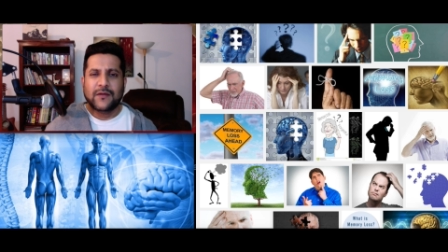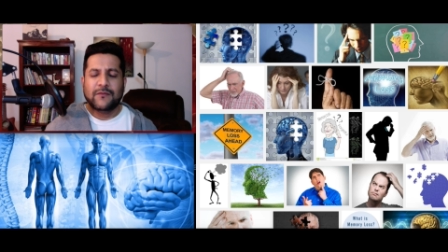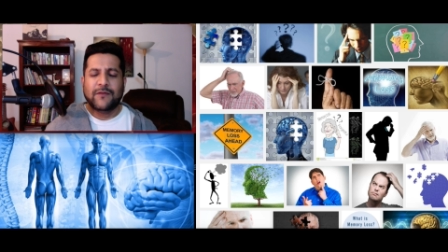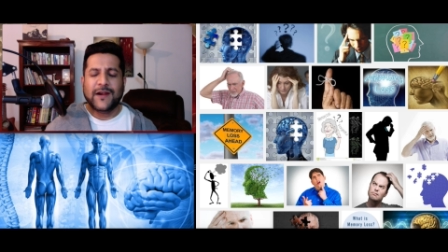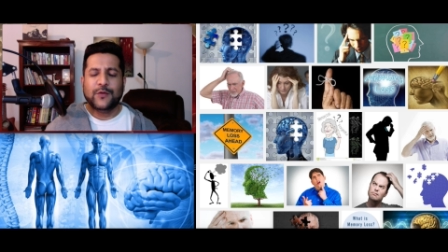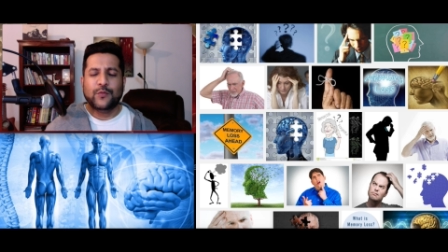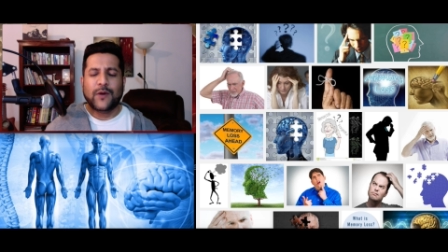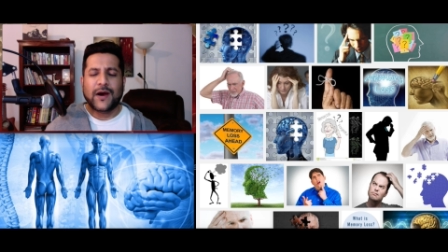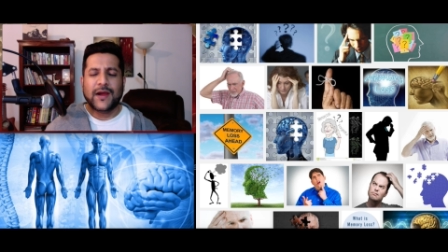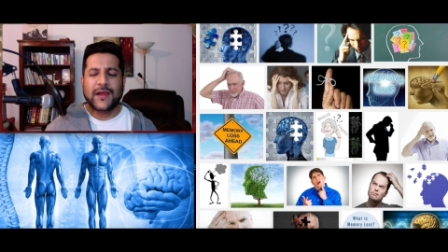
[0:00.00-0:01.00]
Why do
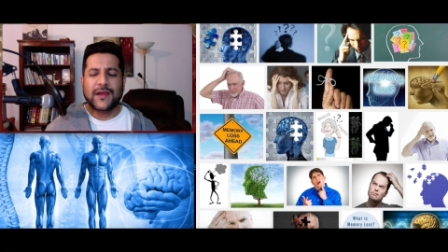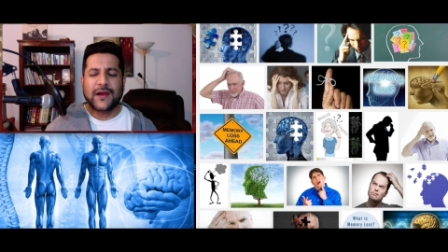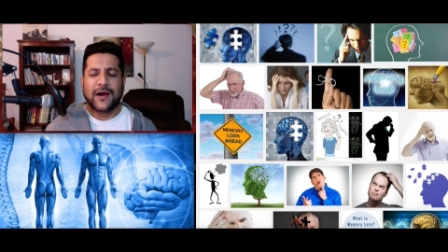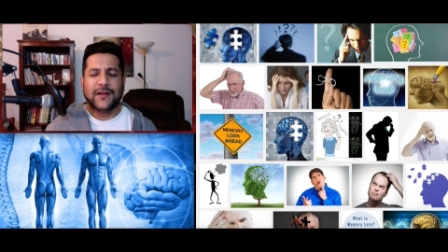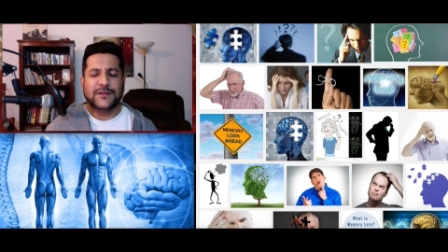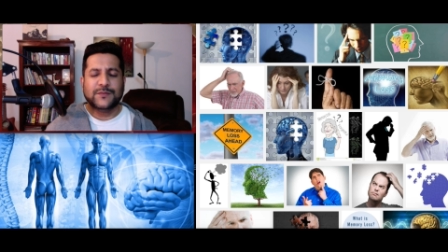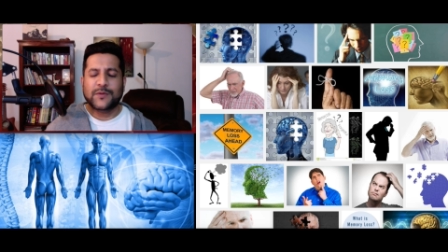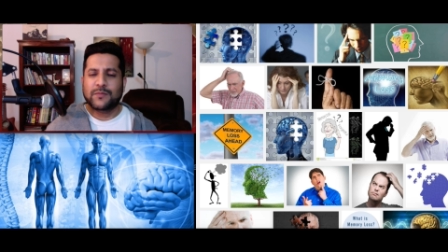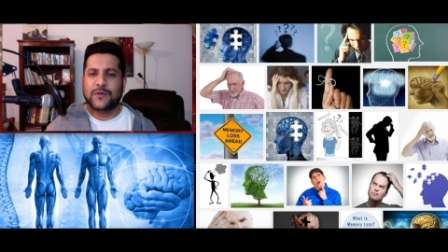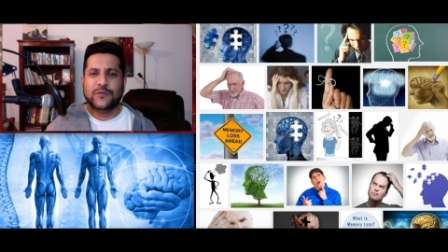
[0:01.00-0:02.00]
I ask people to